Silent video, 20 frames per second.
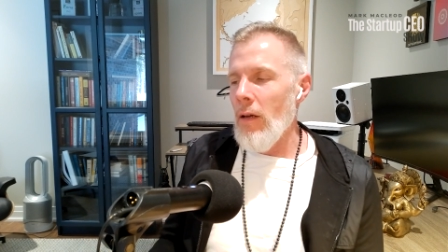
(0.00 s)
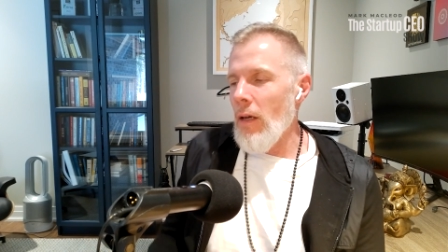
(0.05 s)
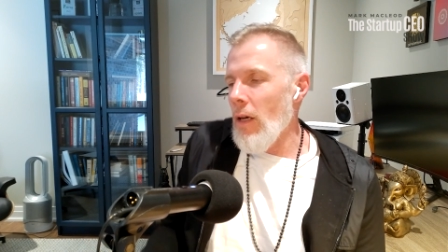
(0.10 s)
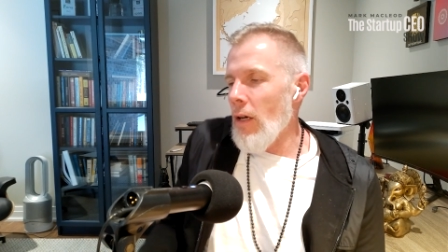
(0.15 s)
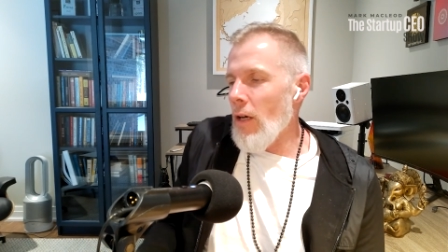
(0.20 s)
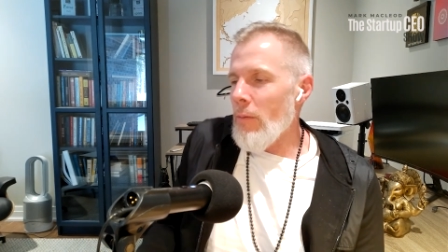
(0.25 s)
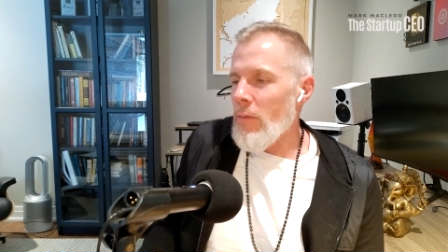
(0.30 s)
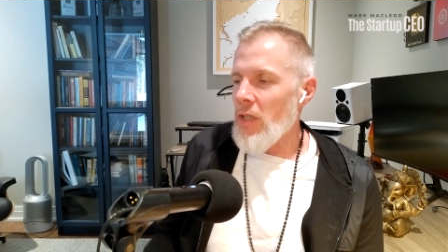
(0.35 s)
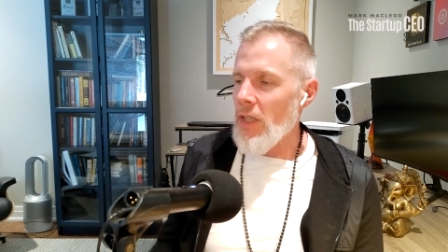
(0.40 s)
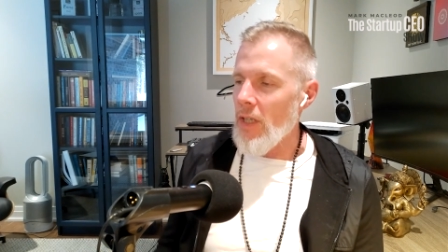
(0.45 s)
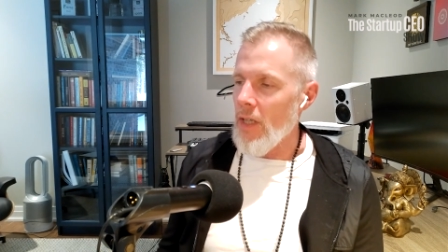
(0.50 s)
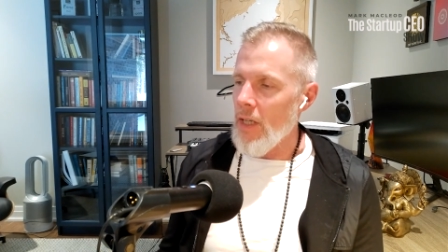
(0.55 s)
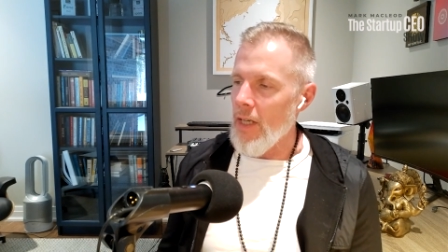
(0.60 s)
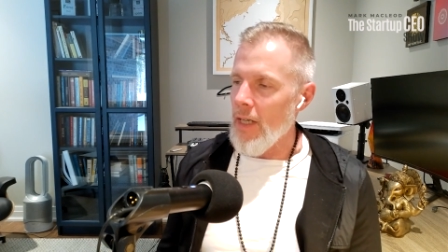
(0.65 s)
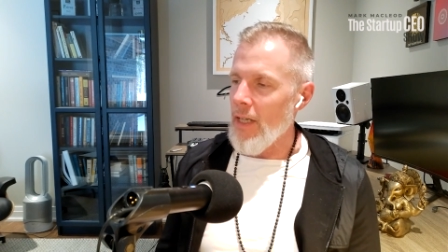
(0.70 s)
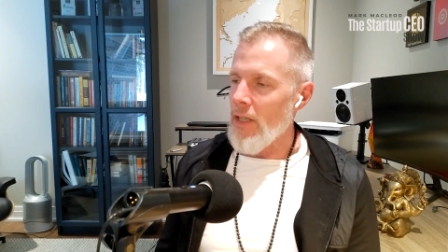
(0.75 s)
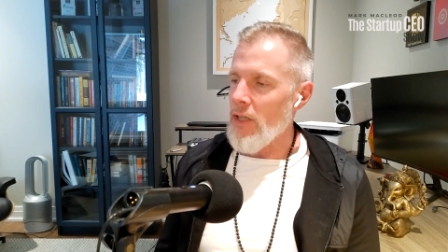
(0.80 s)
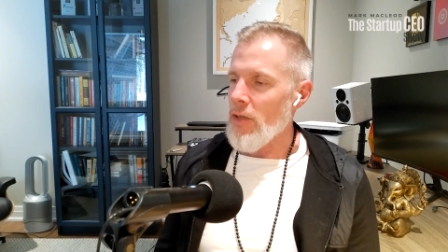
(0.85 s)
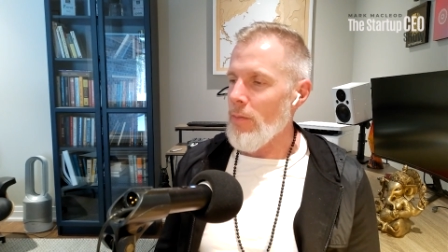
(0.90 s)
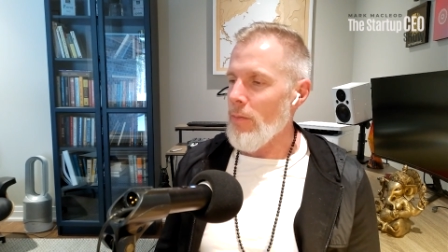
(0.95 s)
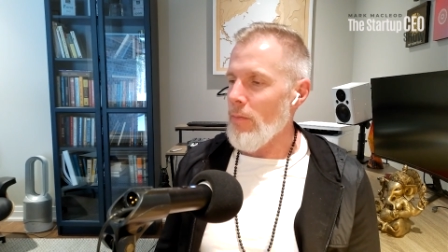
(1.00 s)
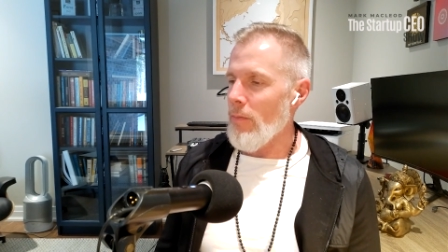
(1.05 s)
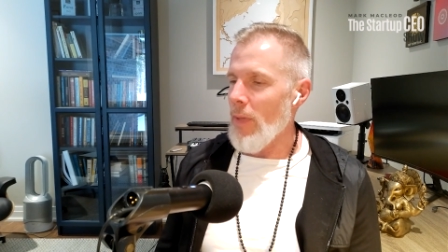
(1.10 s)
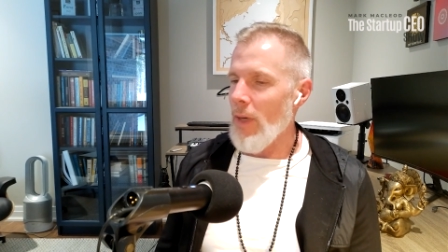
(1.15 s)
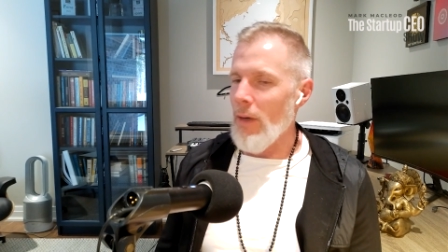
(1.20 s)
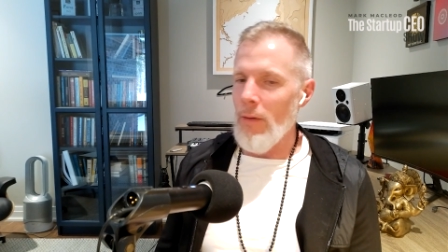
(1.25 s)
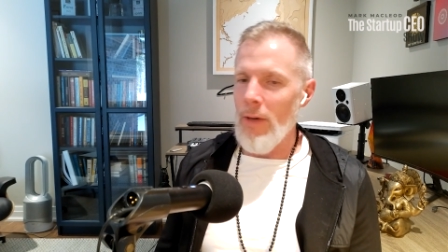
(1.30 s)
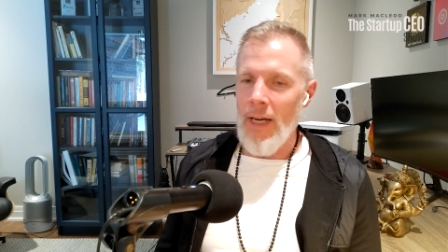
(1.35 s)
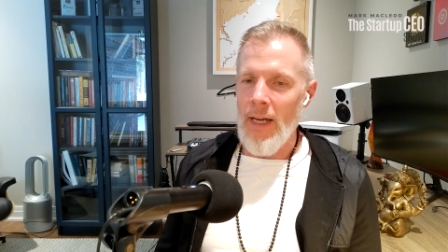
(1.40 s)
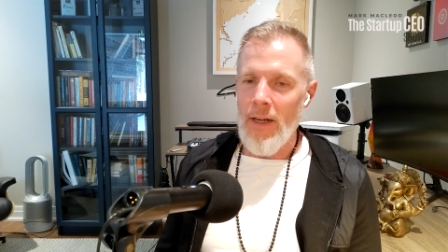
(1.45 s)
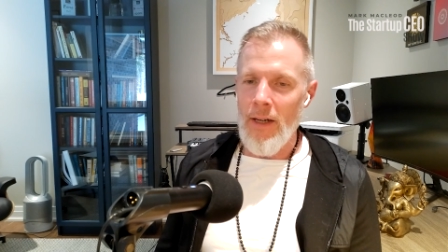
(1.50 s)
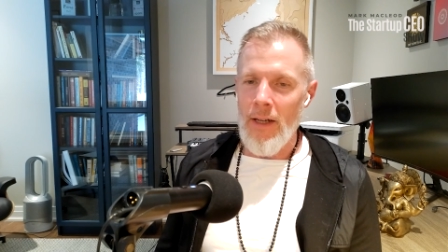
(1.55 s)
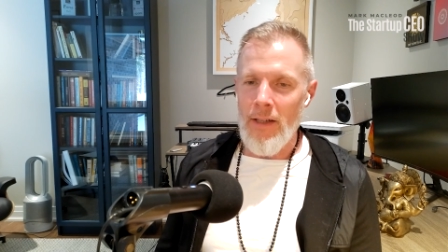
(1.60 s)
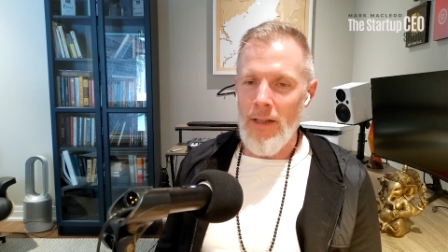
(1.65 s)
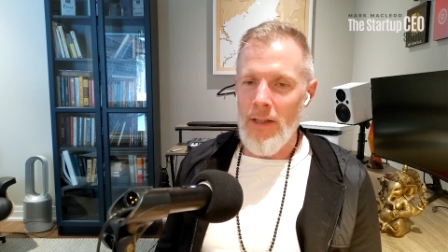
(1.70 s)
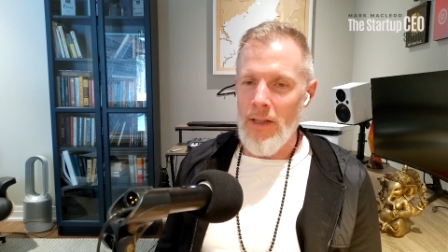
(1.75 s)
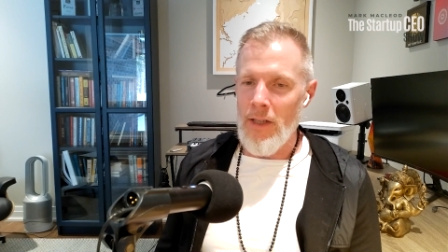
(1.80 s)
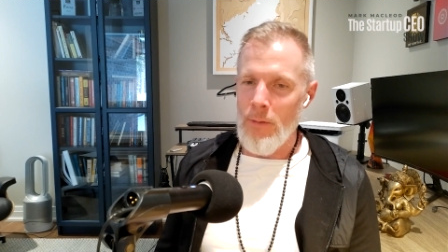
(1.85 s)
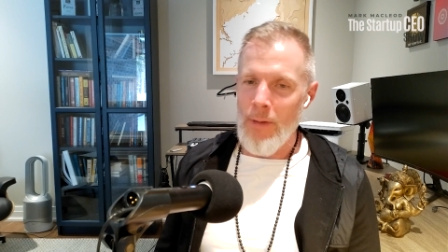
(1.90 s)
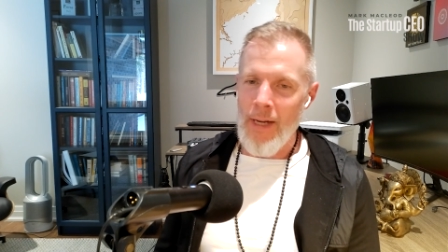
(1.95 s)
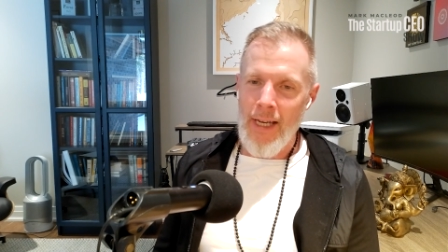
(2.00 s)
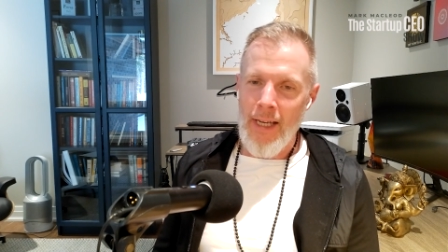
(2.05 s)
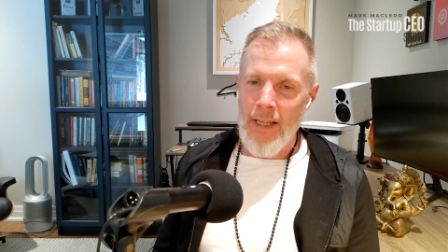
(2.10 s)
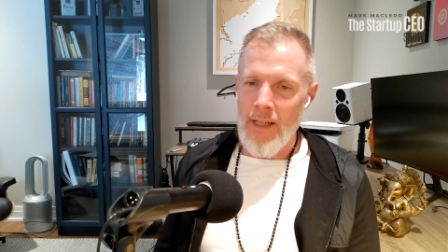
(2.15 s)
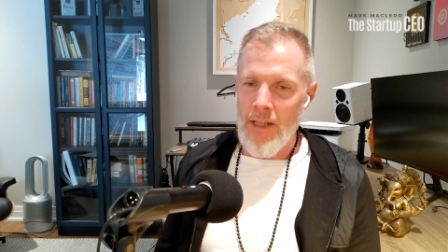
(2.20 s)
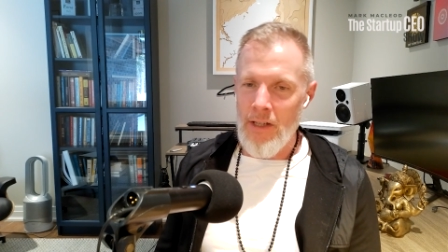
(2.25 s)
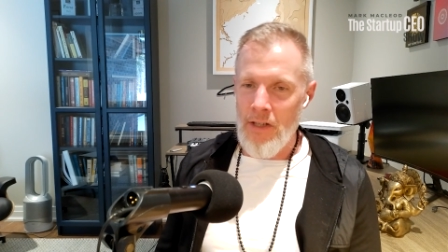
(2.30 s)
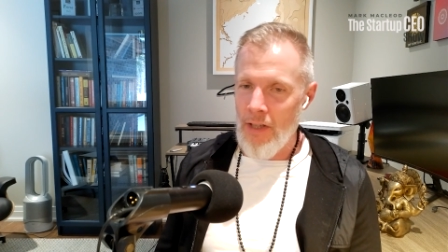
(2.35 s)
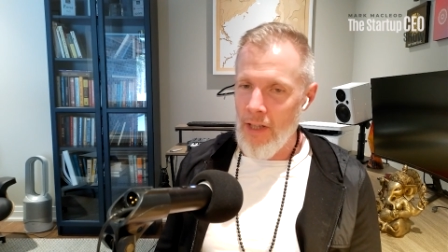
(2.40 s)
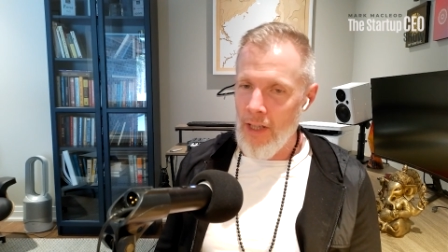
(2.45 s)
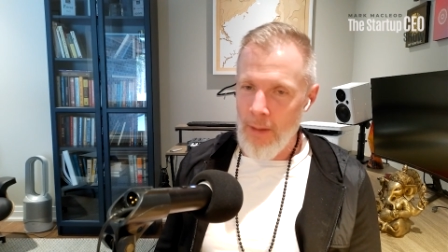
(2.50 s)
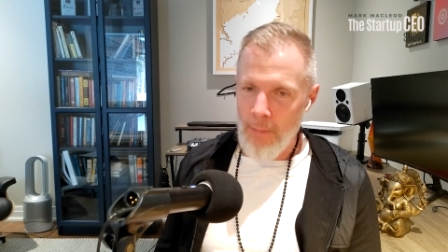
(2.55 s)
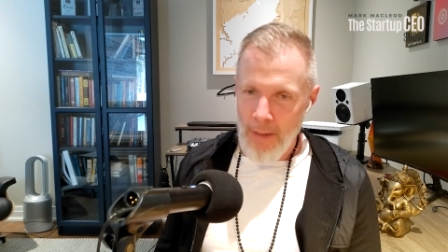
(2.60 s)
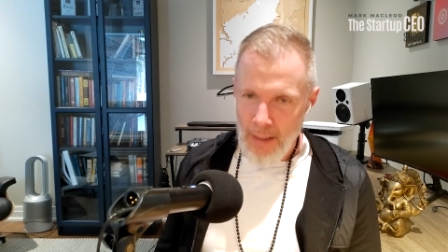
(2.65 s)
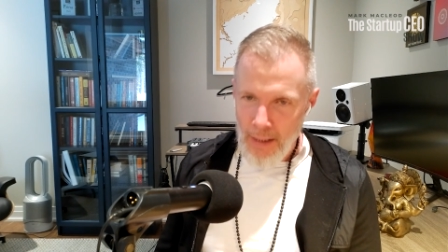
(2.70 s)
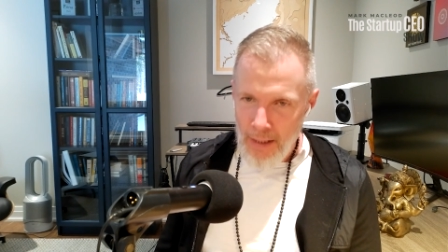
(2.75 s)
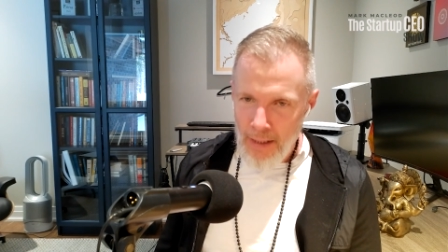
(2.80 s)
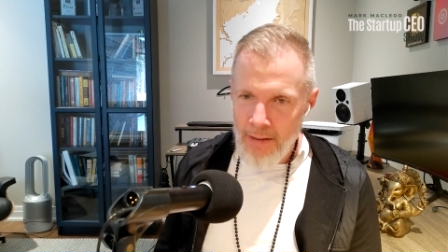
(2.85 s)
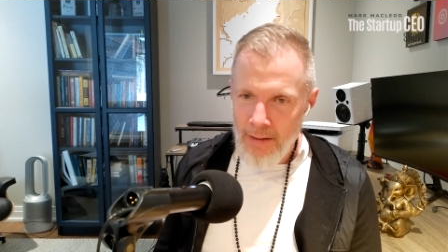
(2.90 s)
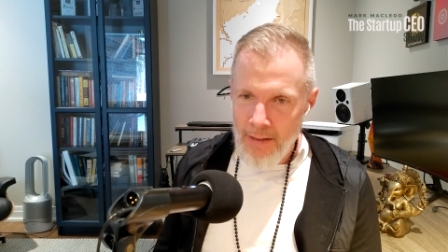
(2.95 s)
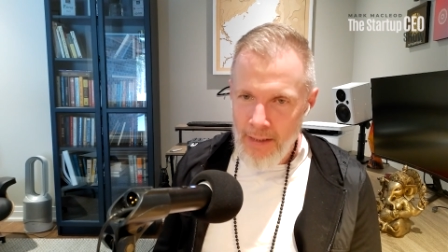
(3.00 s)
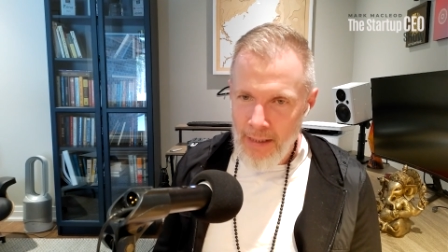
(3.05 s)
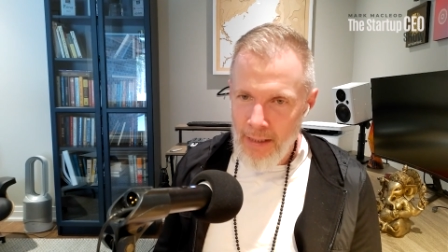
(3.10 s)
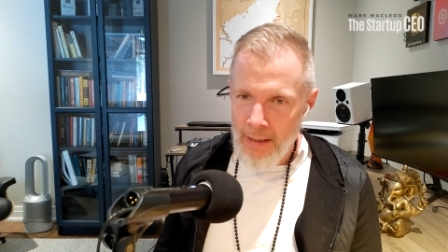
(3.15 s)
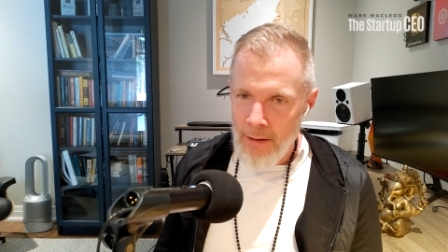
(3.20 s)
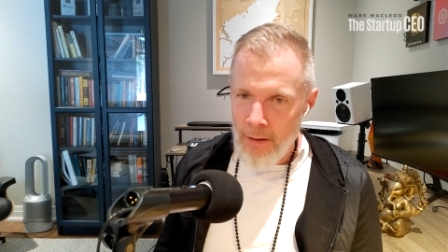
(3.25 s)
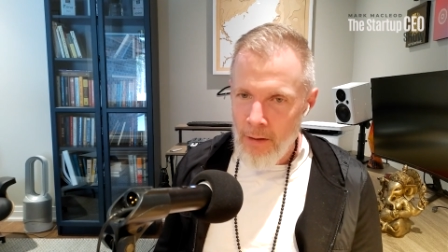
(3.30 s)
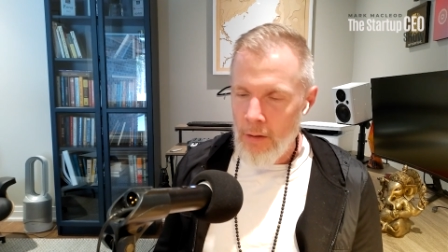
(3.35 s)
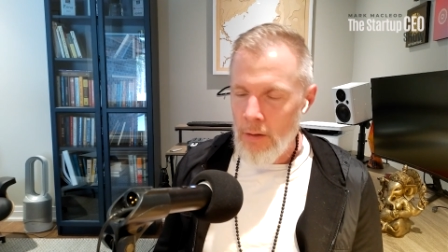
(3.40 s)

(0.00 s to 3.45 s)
oh, I'm just going to hitch my ride onto this wagon, it's going to be easy,